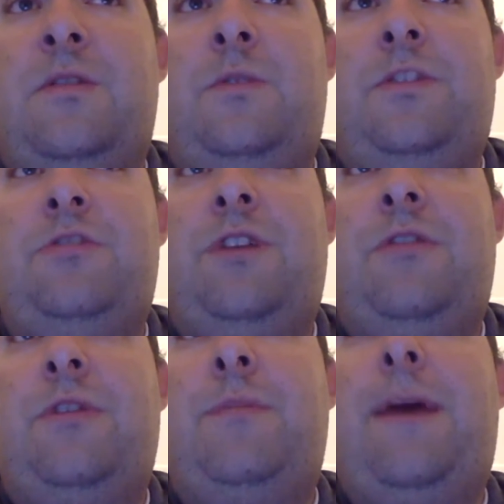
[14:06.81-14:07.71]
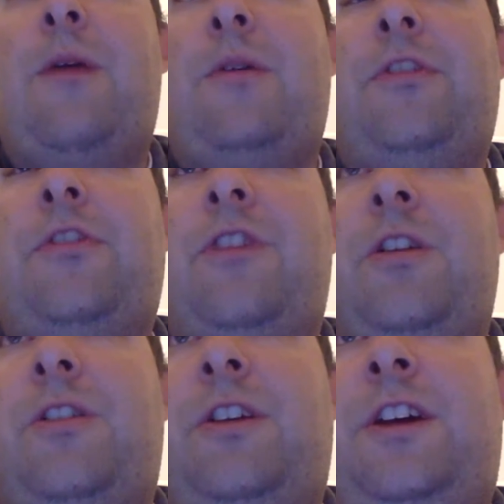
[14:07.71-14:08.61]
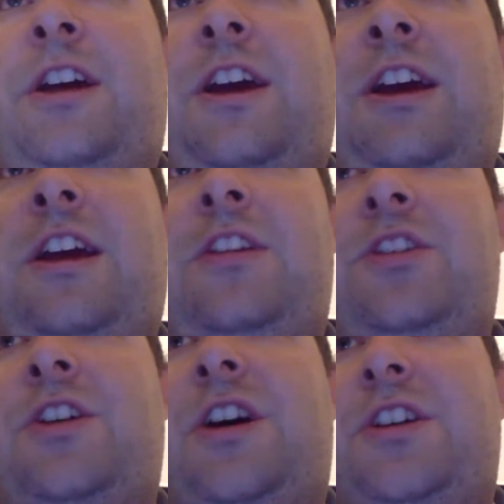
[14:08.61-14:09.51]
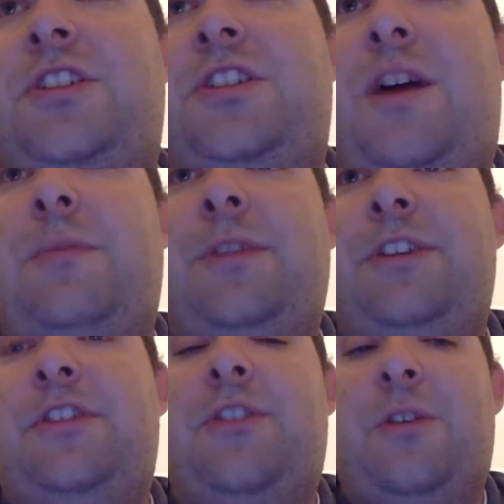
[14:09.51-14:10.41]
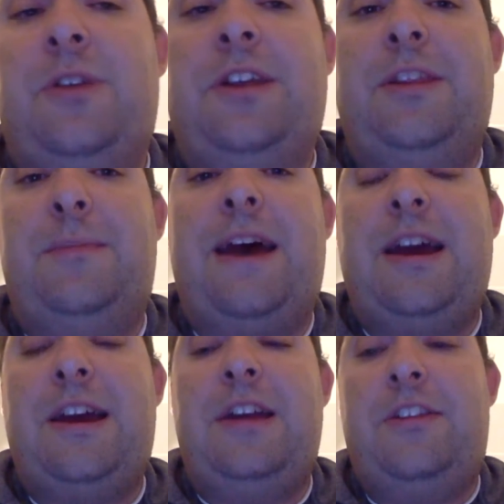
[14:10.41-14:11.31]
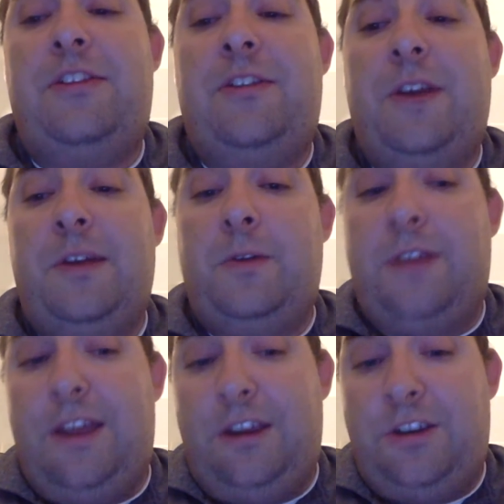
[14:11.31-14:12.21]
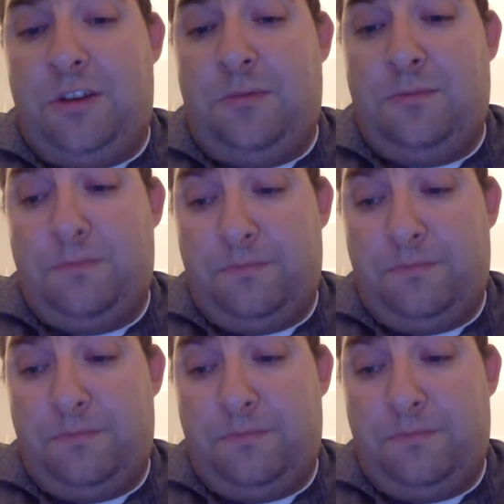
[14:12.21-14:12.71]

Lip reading: with Trevor Bauer struggling and Josh Tomlin struggling in the back end of the starting rotation.